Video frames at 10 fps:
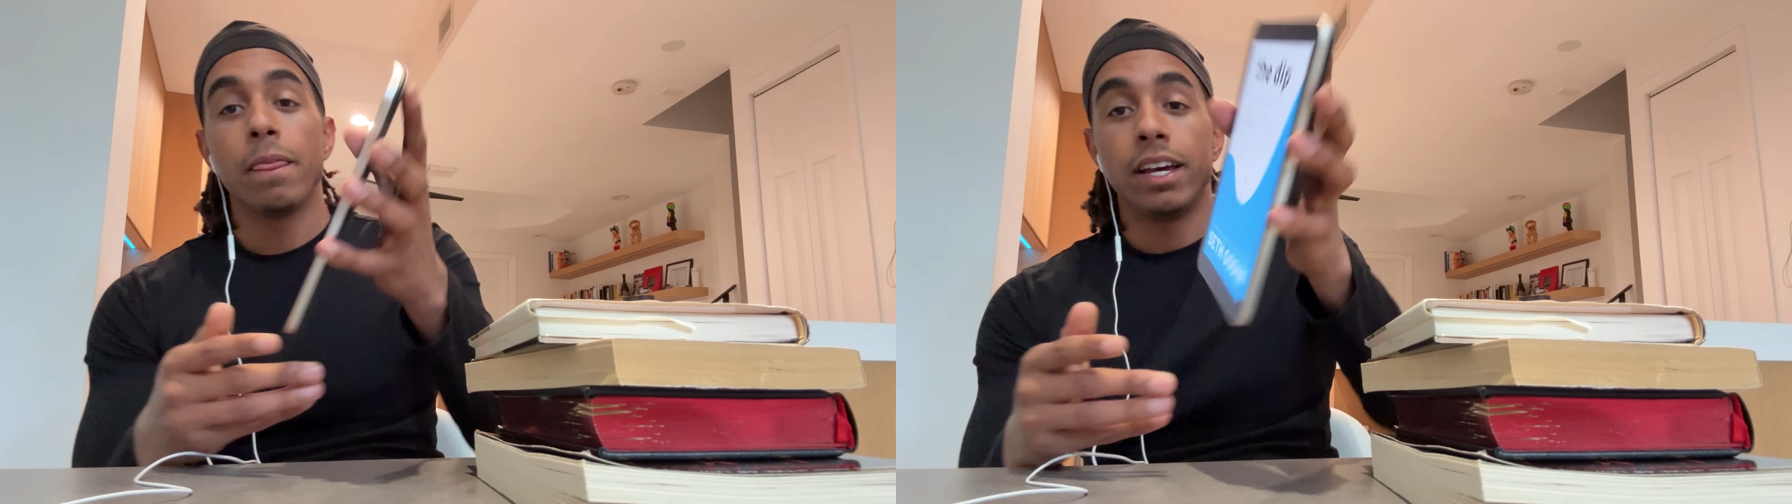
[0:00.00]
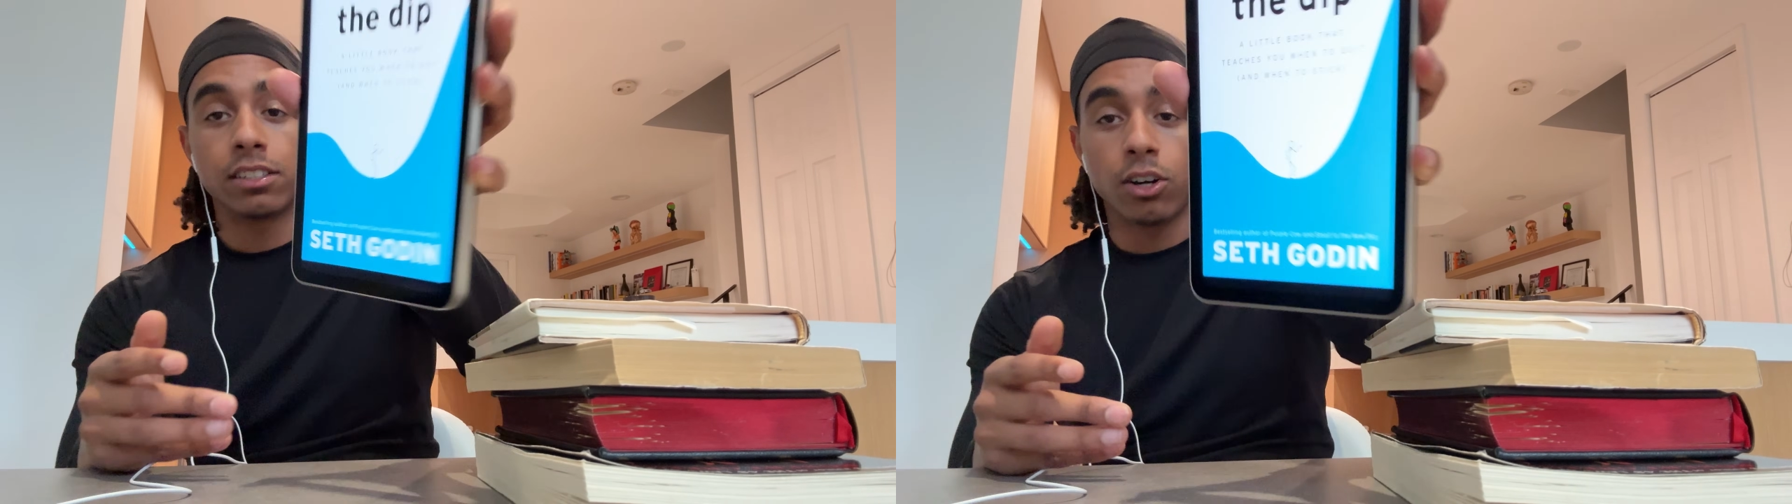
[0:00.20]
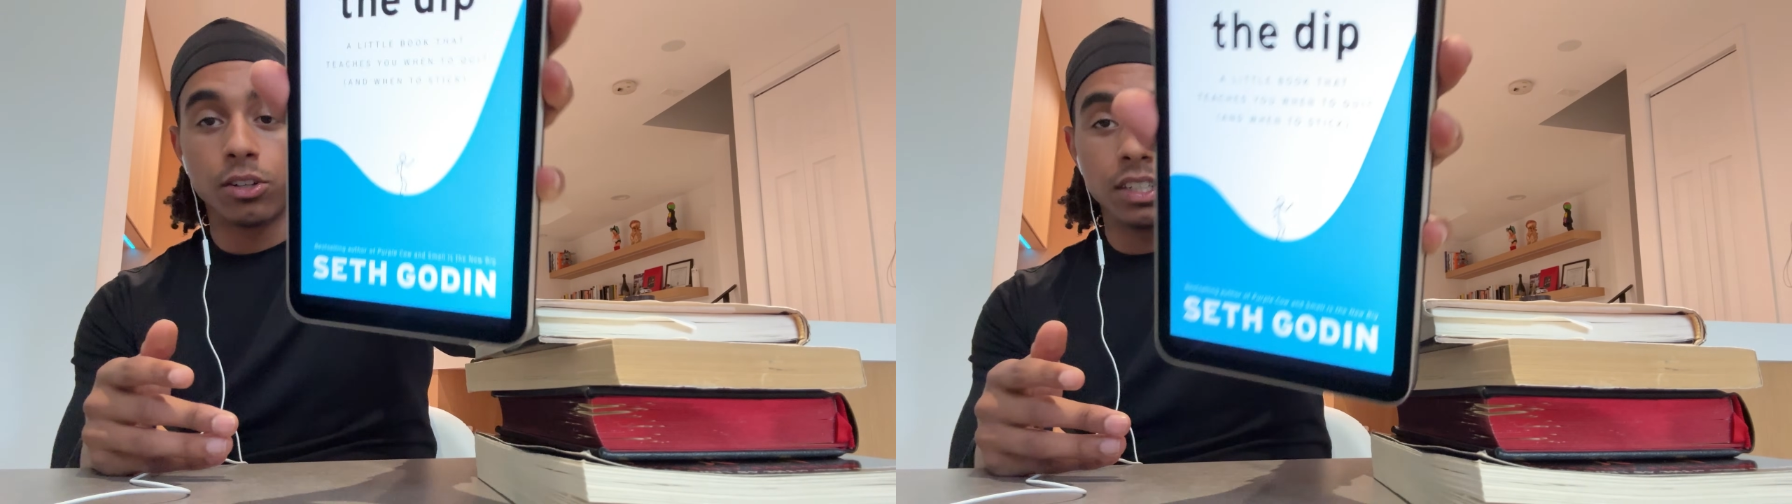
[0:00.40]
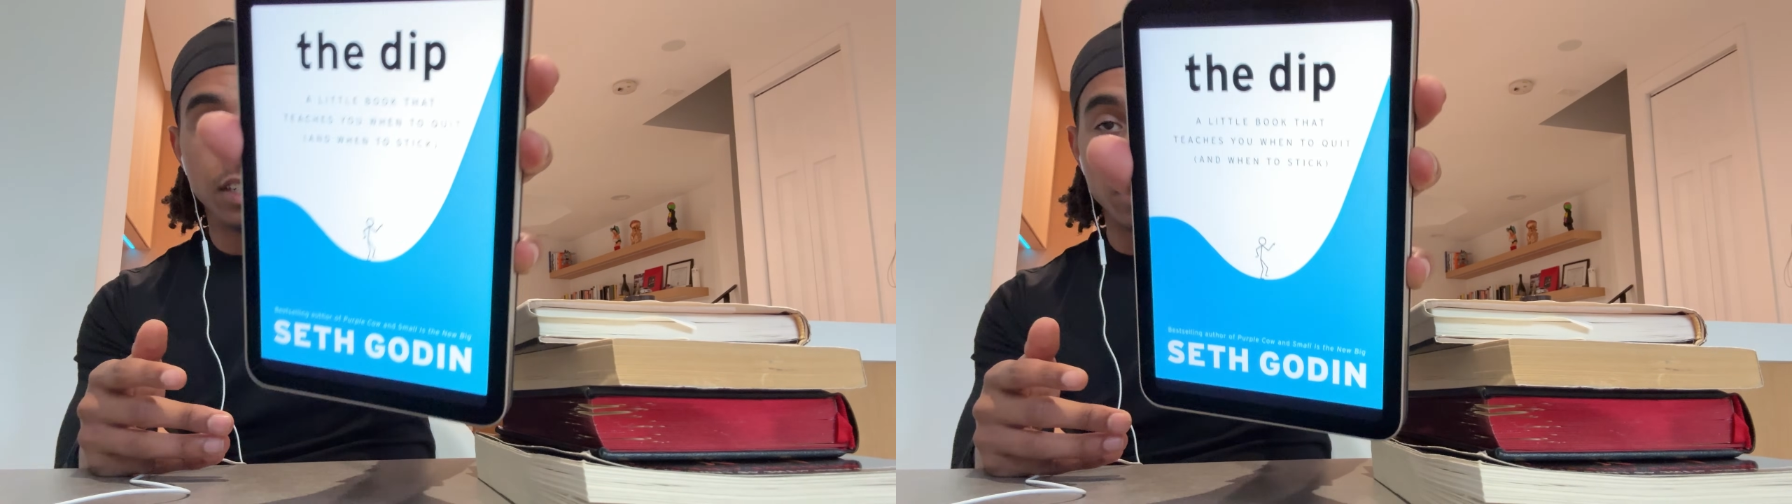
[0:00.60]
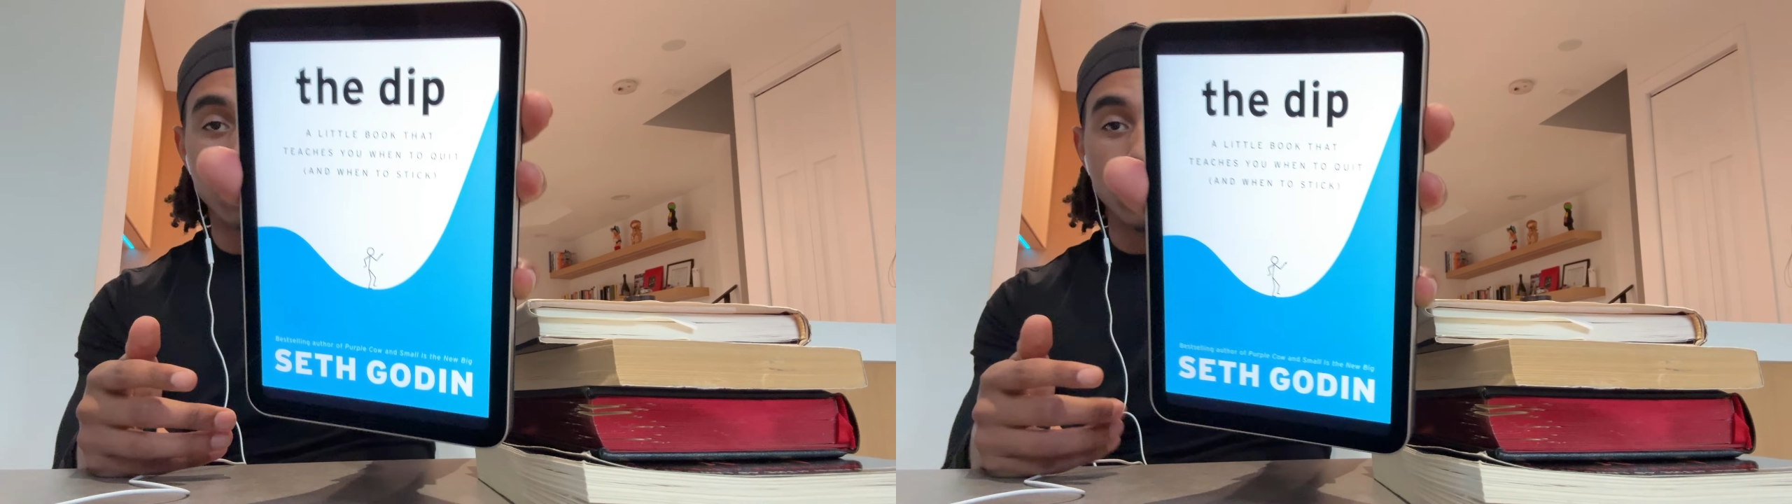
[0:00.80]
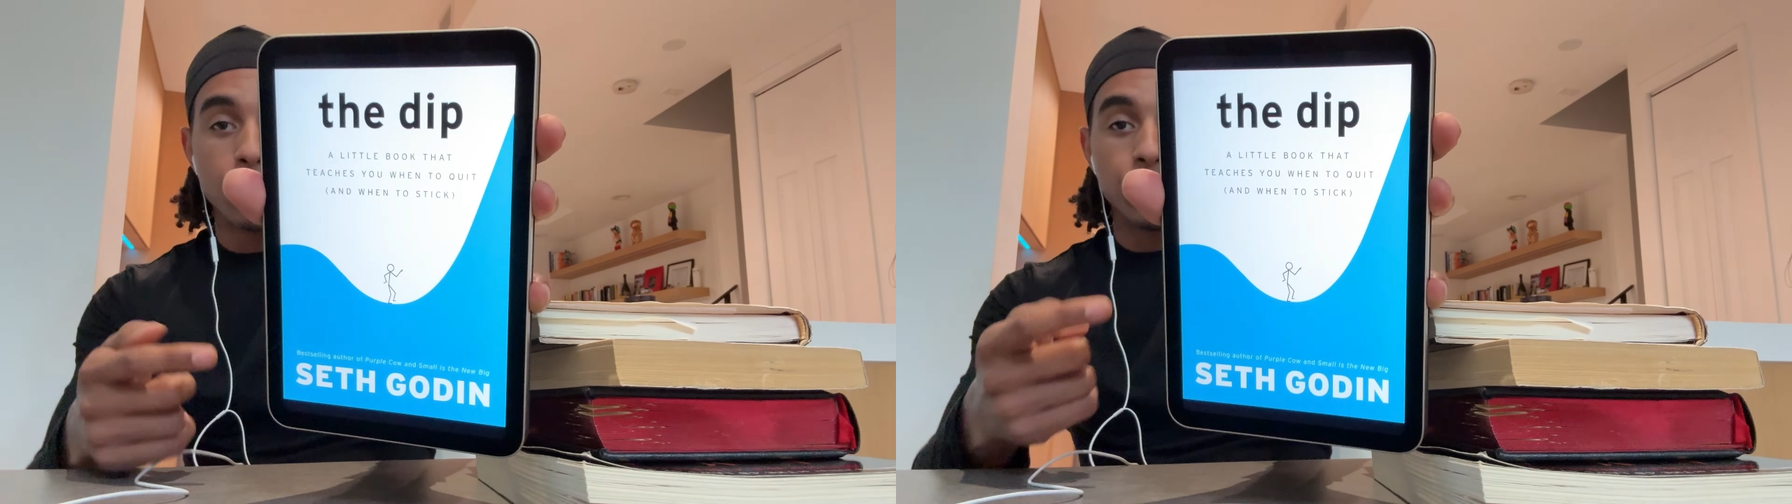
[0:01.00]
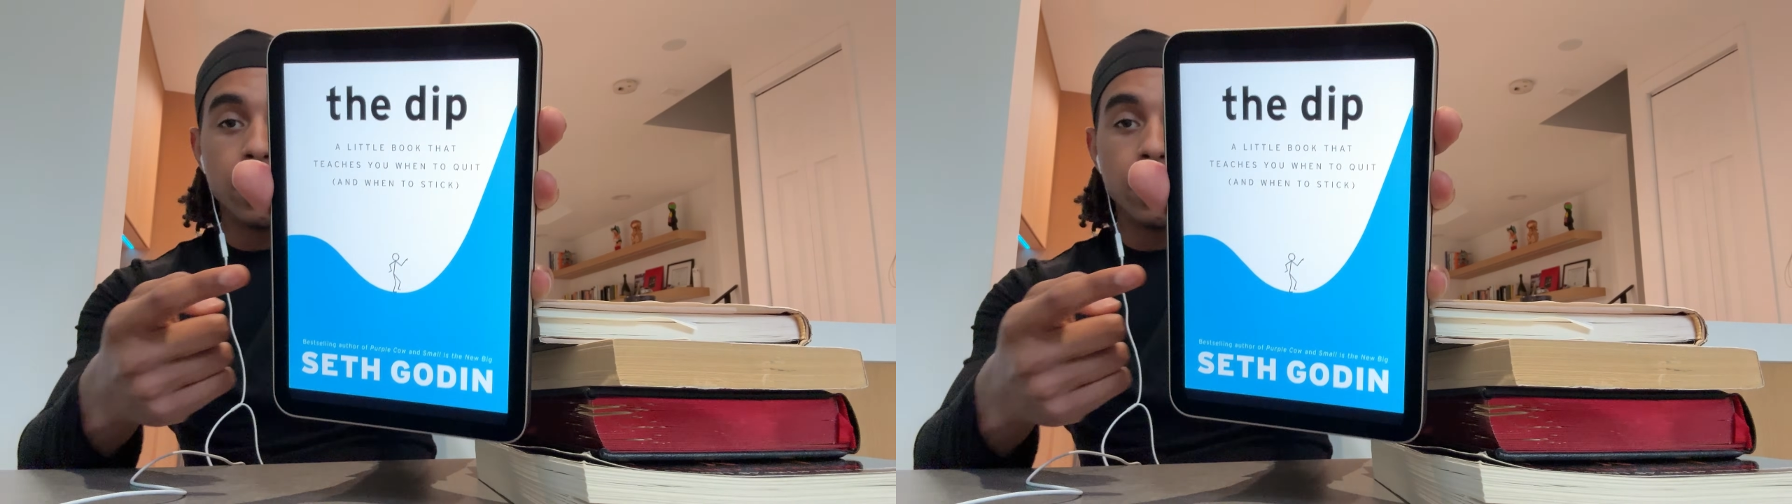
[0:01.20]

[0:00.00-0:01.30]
is called The Dip.